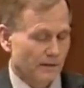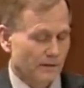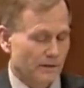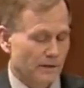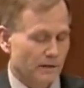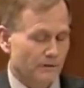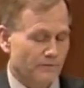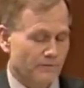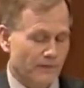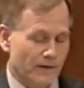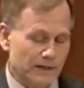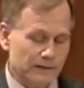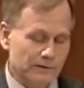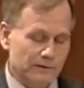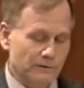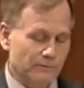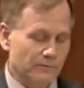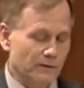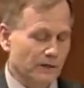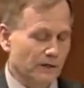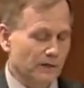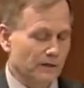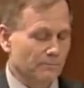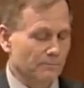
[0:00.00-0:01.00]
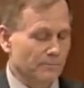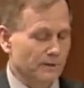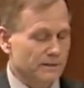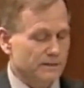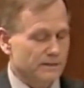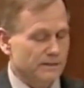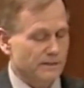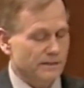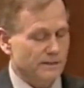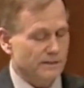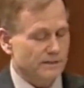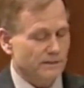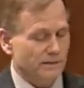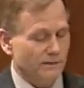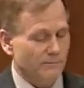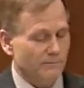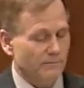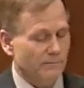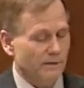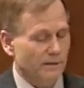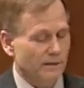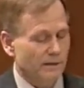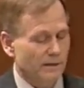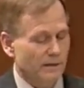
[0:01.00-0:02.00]
The effect of the limbic
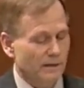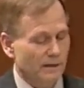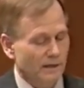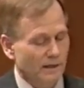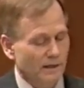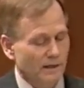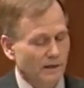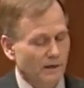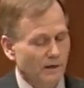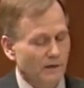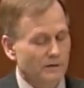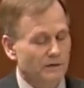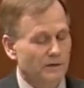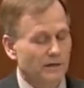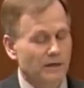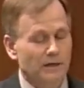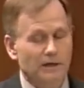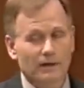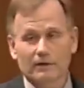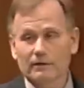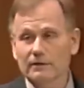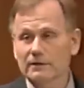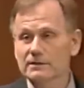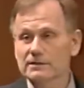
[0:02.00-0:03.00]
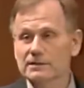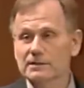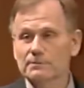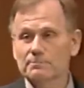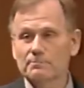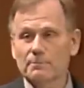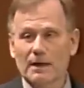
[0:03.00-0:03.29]
system on the larynx is